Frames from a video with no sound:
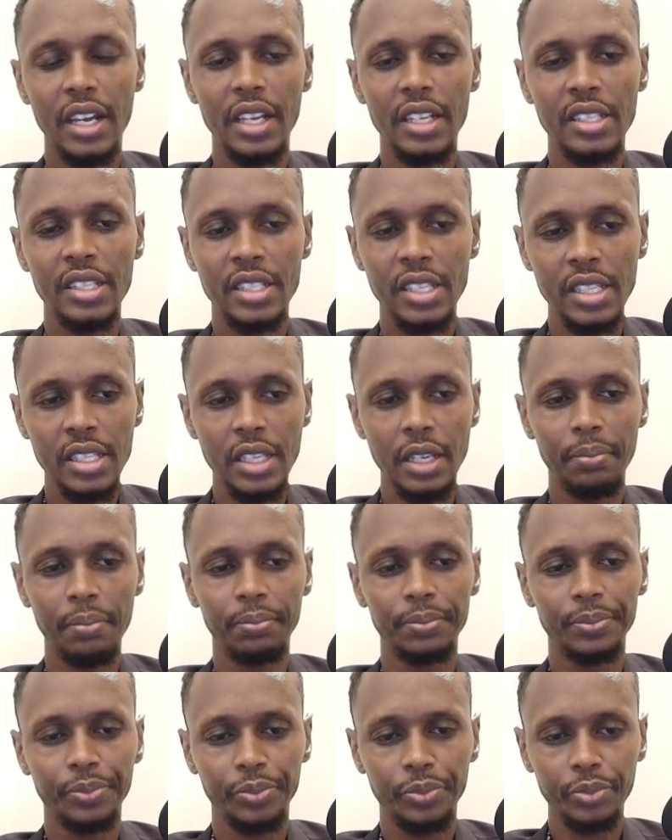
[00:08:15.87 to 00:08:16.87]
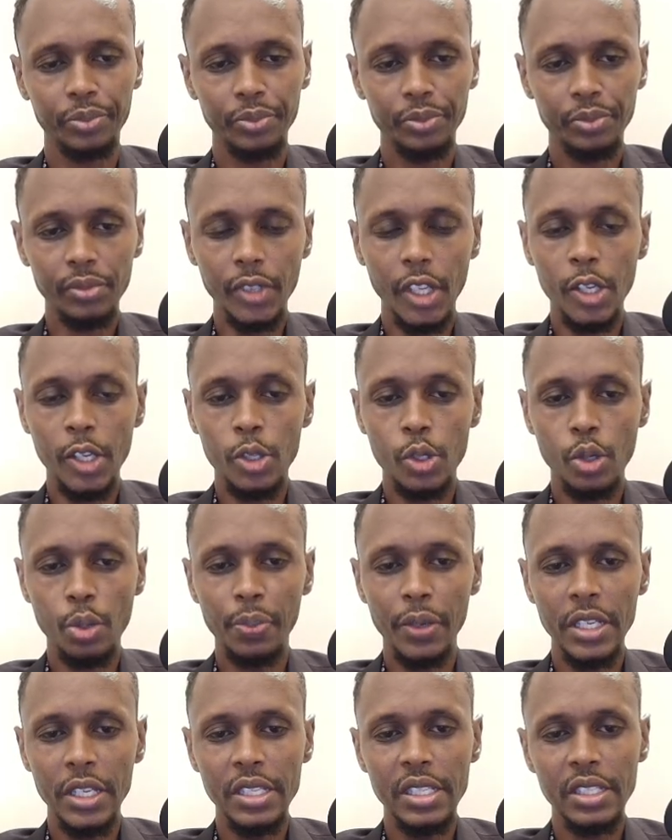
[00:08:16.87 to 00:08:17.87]
system. So
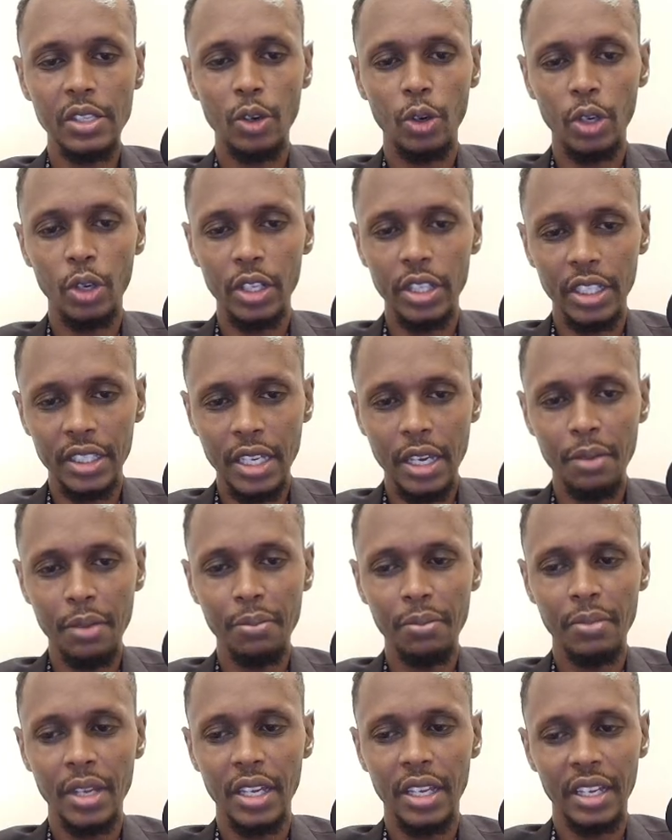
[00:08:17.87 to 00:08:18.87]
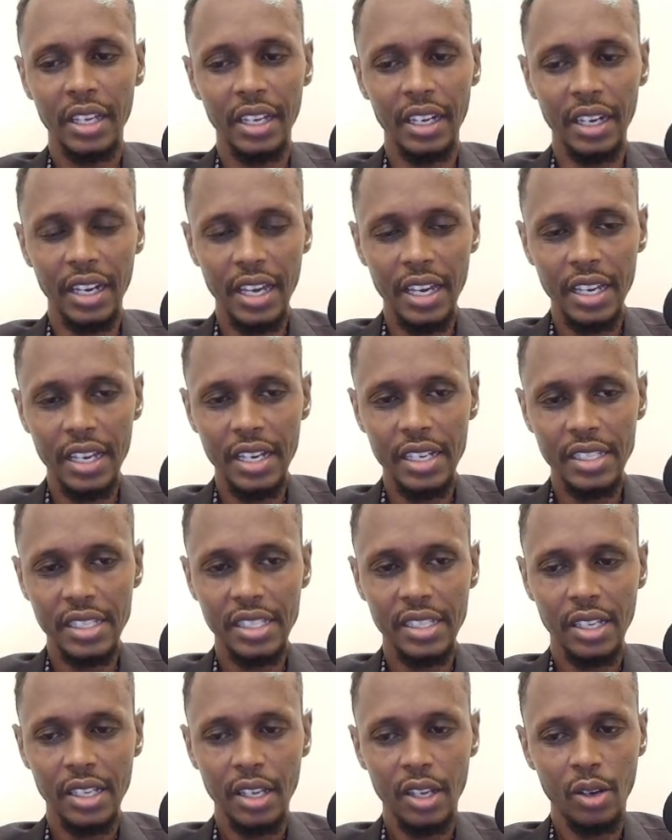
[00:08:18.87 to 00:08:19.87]
please, all the time,
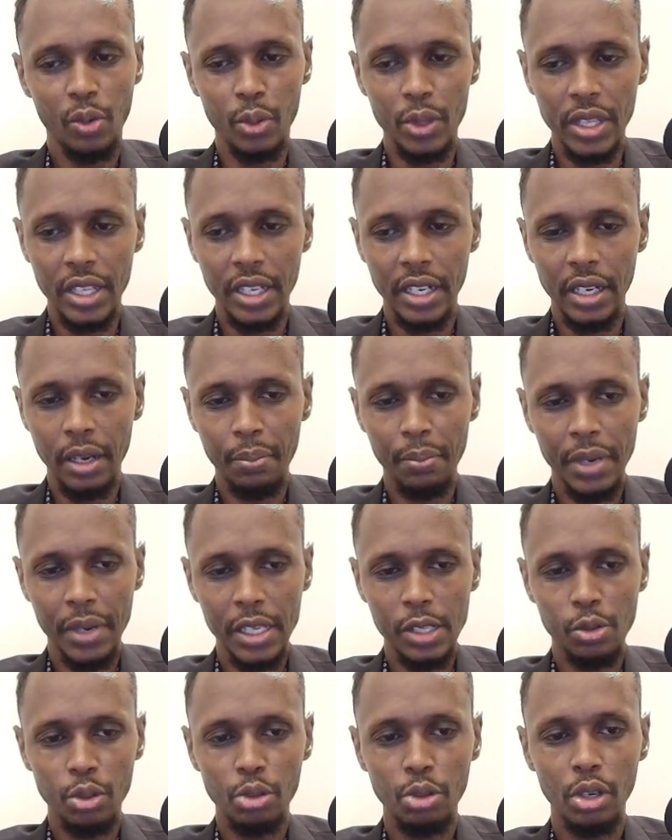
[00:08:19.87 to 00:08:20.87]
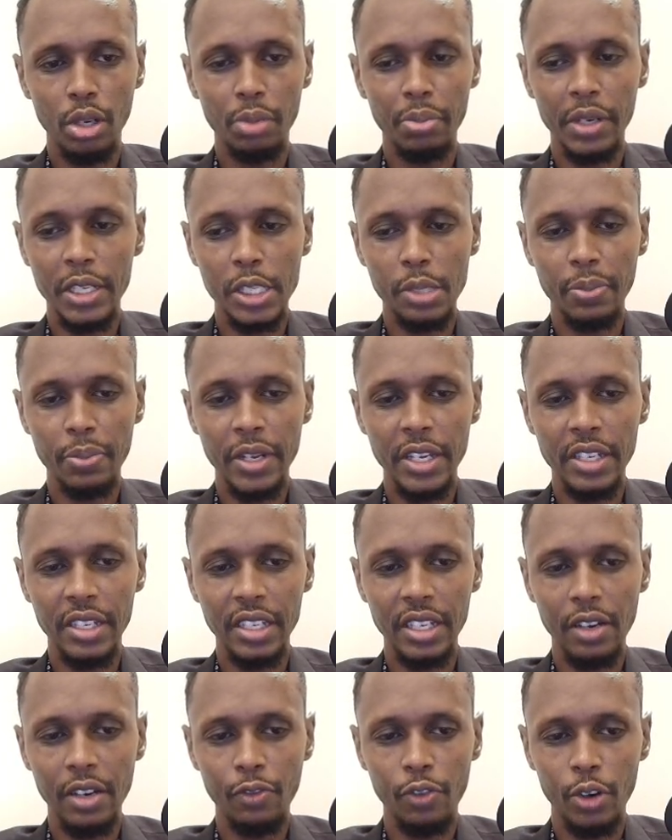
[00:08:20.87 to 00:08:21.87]
liaise with the numbers which will be displaying
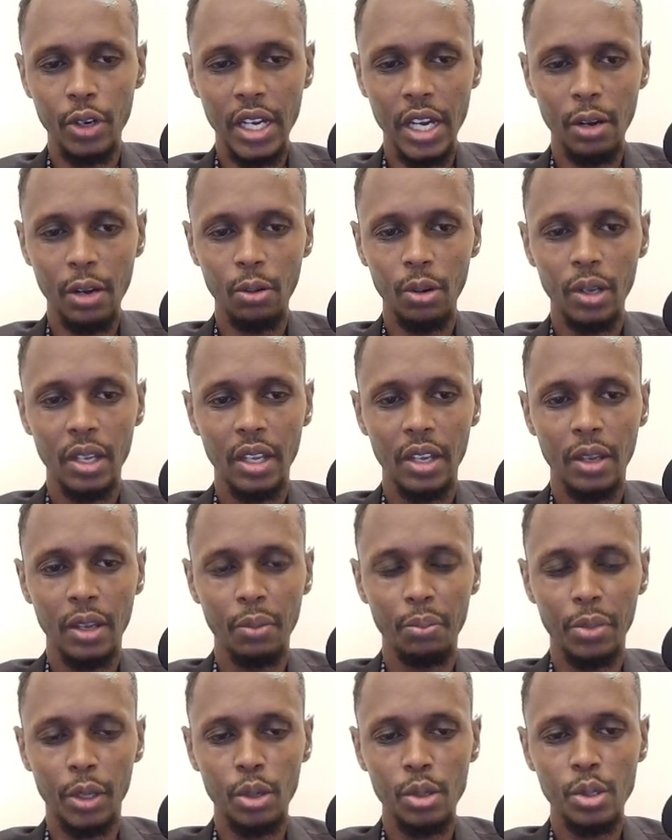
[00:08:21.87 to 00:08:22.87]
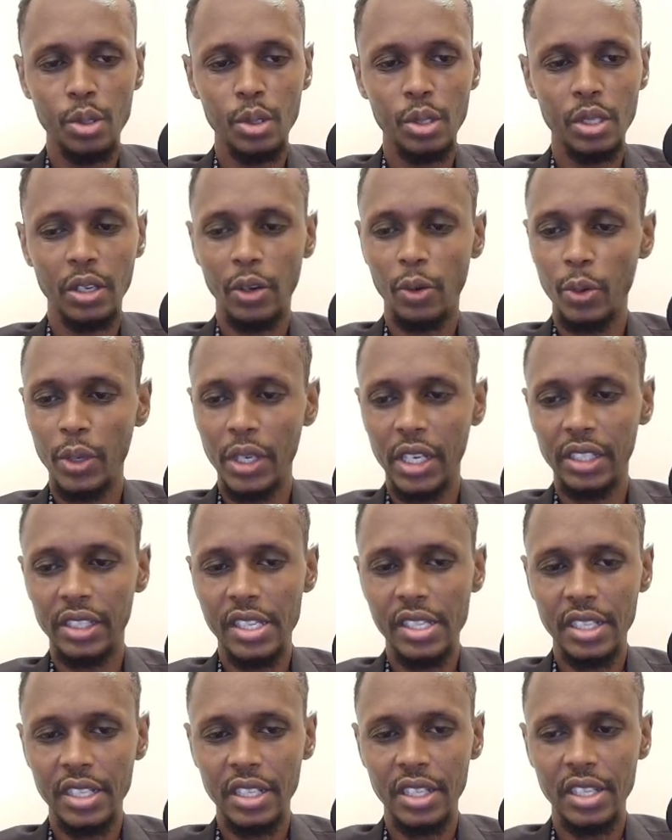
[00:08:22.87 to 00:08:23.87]
here for now, because we are
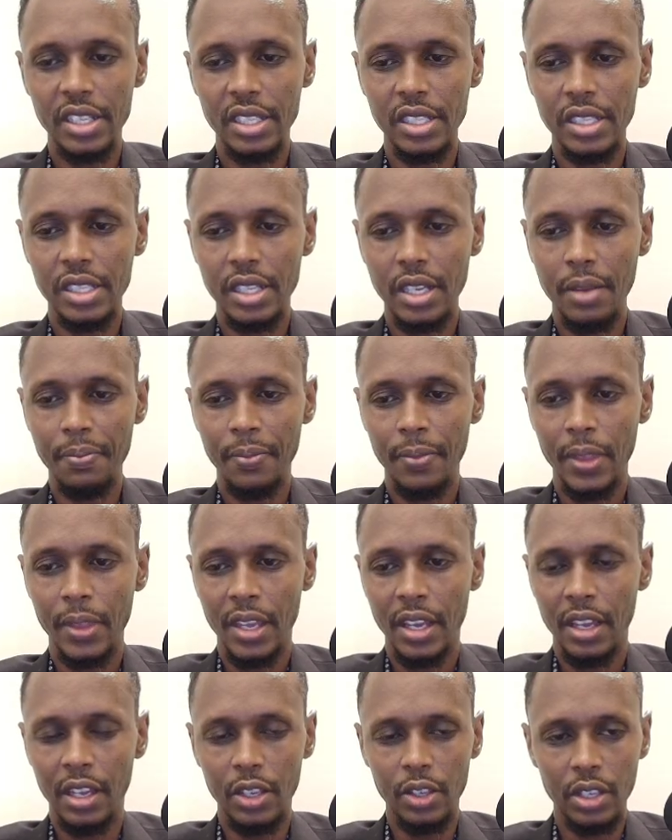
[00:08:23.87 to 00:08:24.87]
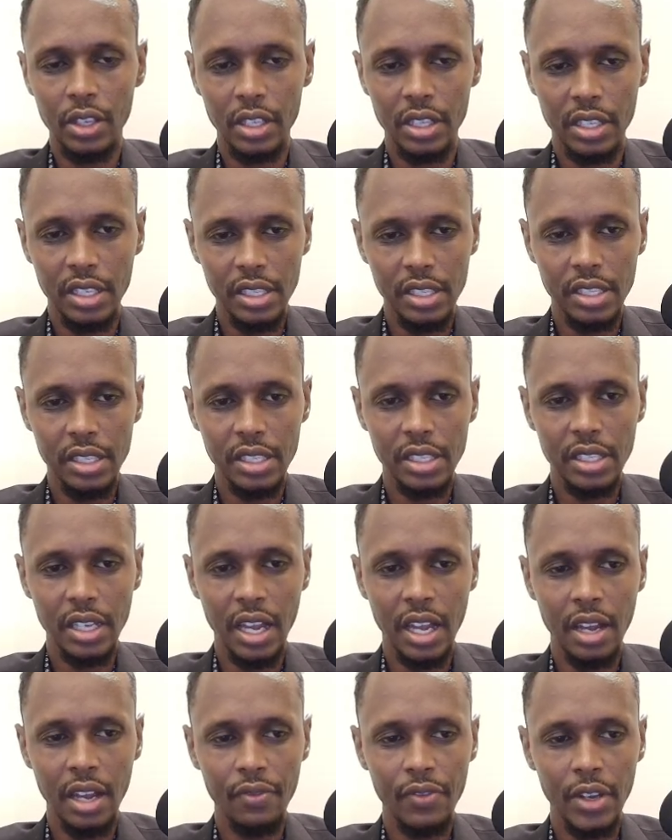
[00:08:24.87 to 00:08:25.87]
testing the system. It is
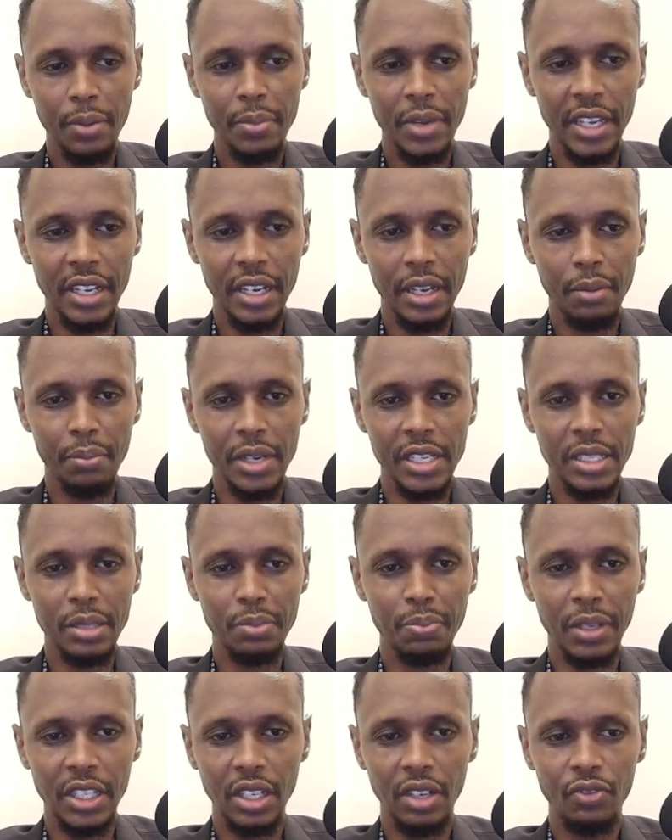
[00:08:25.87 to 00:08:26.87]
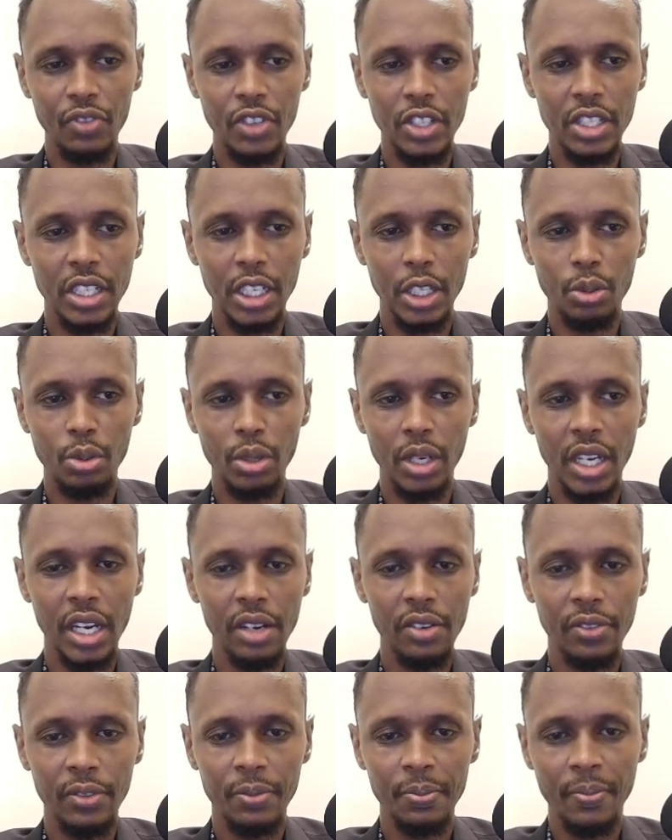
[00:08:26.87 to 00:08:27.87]
having my numbers, but in future it will
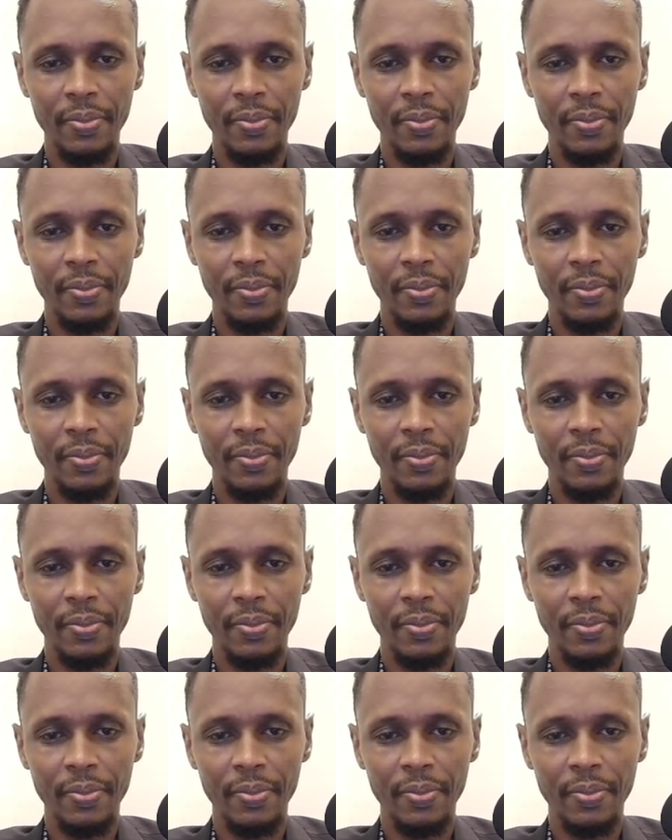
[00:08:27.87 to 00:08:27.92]
have